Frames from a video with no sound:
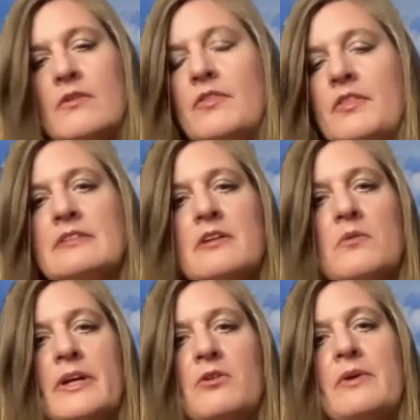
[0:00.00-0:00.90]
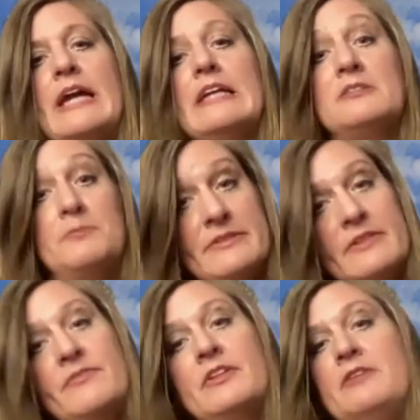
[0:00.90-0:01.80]
things that we create
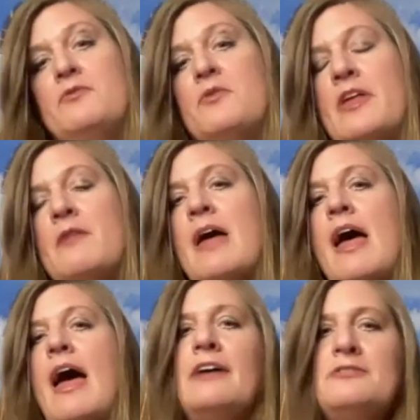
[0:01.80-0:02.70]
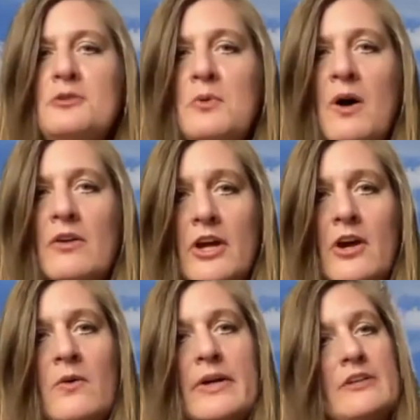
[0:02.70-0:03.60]
specifically for them. As you all
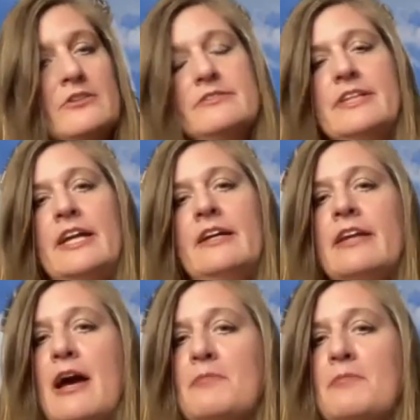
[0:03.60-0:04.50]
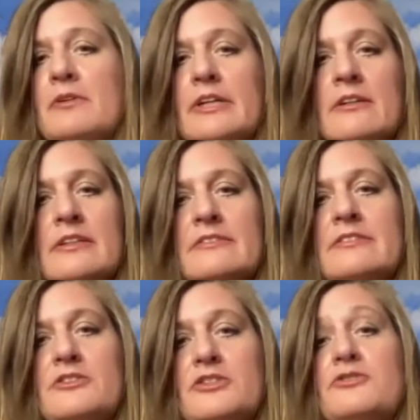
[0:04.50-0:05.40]
know and understand, Capitol Hill is
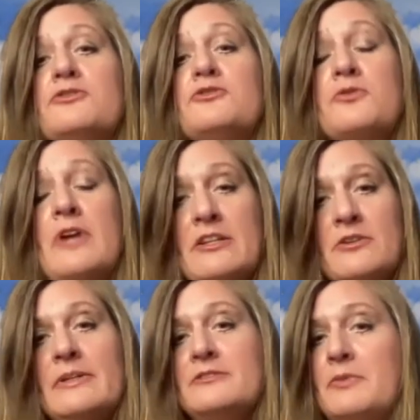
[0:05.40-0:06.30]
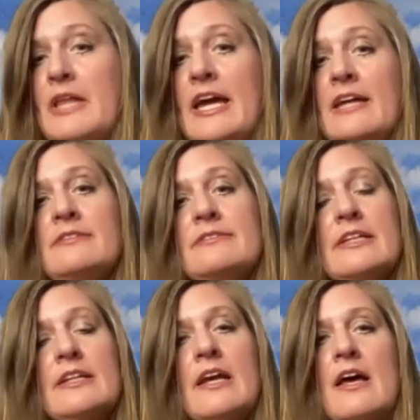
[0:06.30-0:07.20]
such a strenuous place
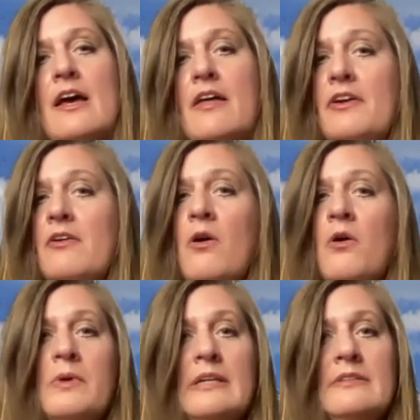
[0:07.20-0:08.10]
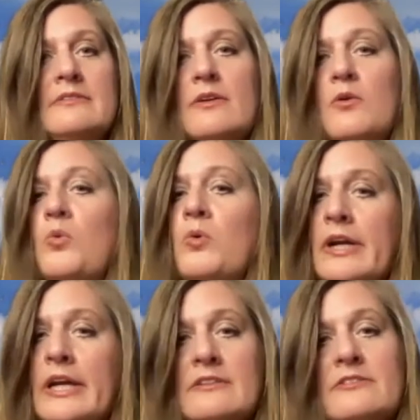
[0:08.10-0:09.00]
and they're always
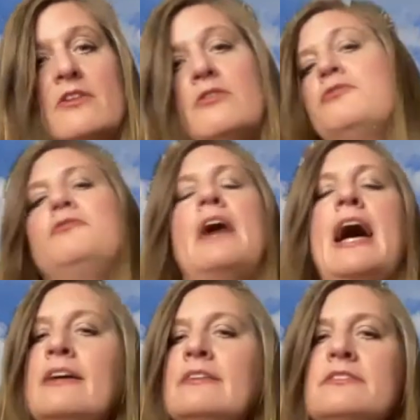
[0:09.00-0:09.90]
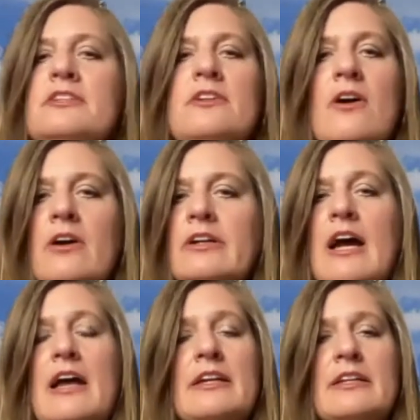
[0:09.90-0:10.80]
working so fast and hard.
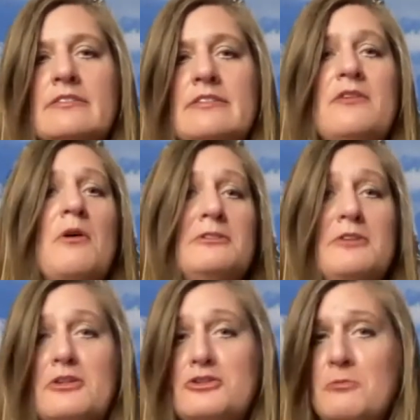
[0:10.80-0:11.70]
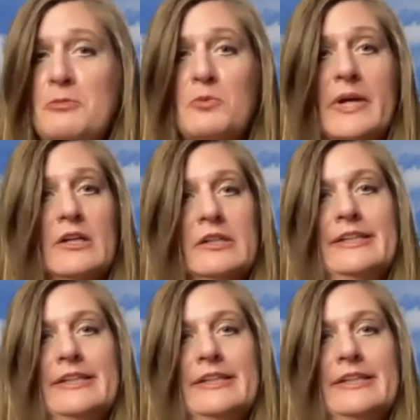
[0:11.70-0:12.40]
I like to say they're always on the gerbil wheel.